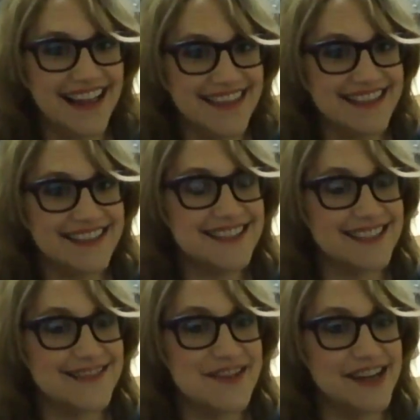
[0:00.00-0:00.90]
And this is
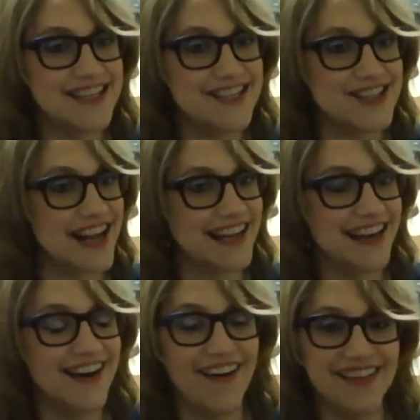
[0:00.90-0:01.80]
some good shit,
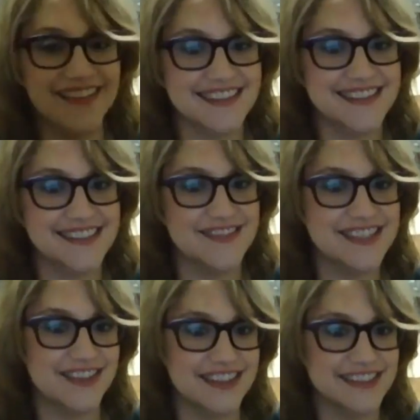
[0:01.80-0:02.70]
y'all. This is some
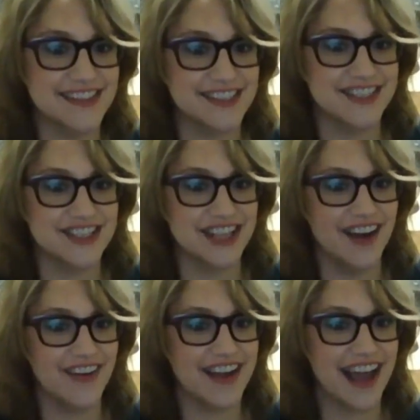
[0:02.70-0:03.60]
seriously good shit.
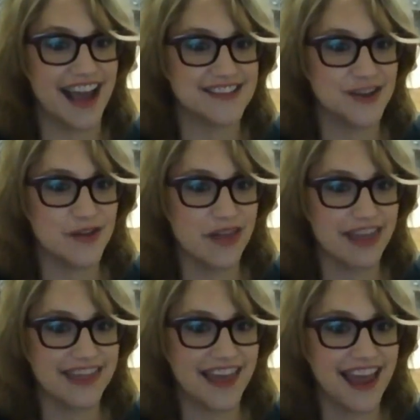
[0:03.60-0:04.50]
Okay, so
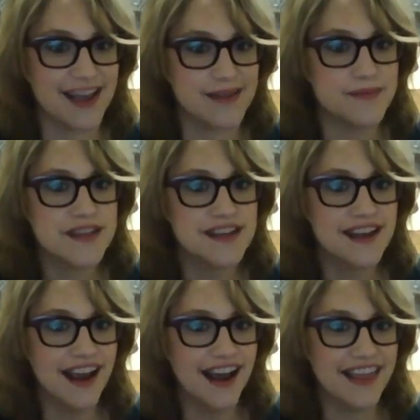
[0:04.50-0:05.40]
the thing
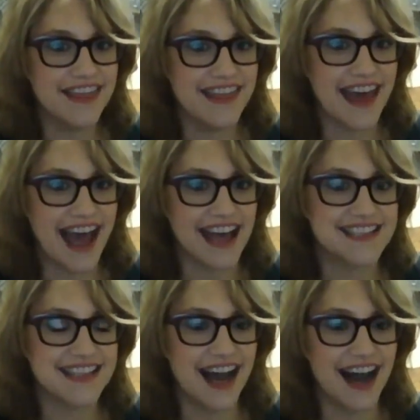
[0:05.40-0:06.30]

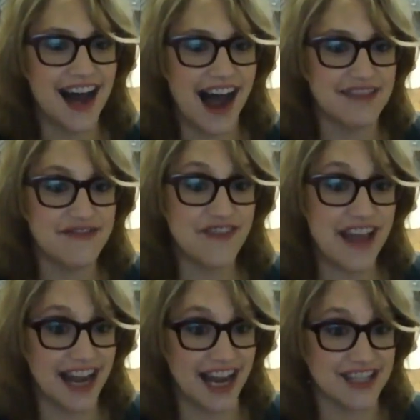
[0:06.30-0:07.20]
that I
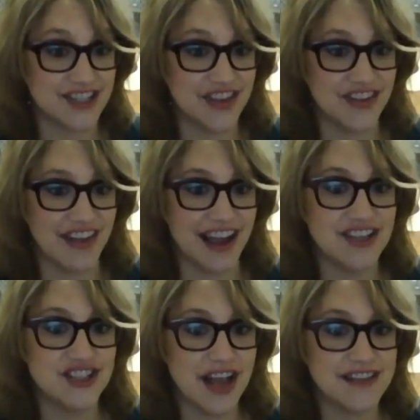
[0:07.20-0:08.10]
finished, that like I
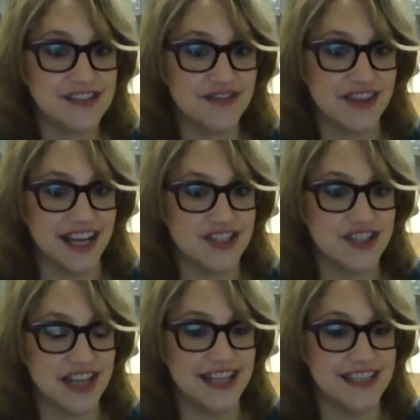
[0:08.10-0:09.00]
just
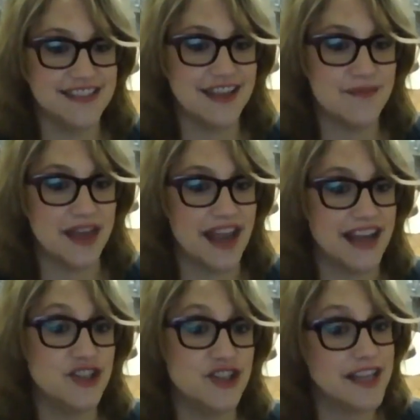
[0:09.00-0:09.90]
finished, is
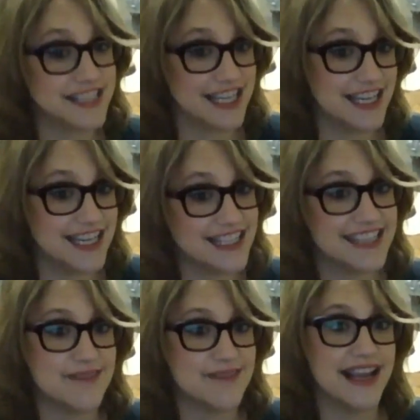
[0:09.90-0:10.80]
something Justin
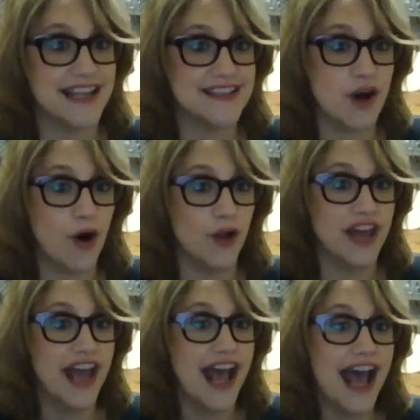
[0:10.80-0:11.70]
sent me. It's
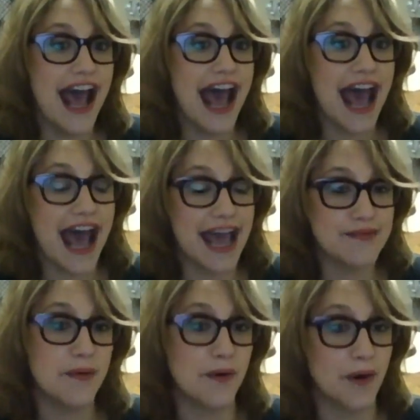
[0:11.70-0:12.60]
called
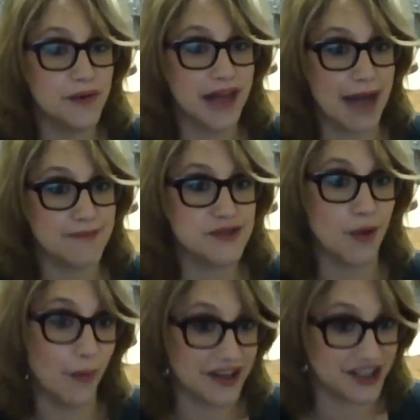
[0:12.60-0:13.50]
Head Prolapse
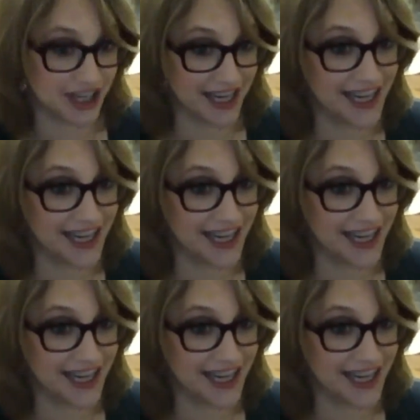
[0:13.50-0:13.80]
Orgy.